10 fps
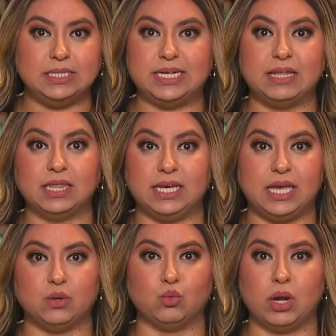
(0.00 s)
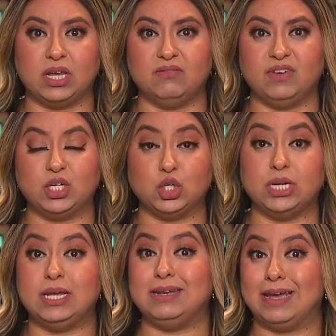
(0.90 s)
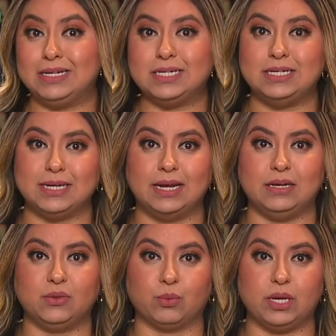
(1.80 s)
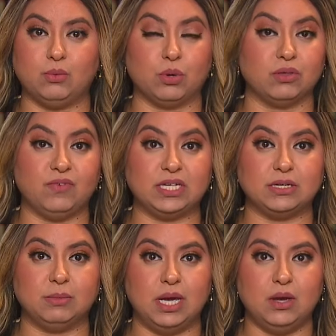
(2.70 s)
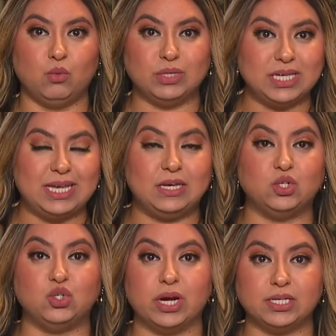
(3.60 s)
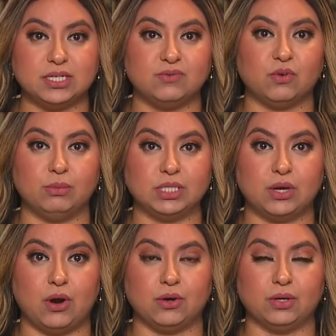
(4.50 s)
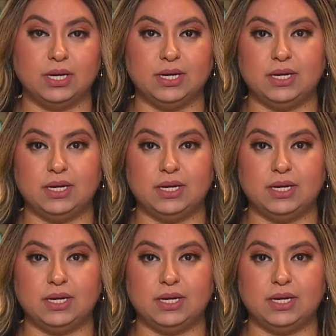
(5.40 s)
deadly hit and run conviction in 1993, where the victim was ejected from his car.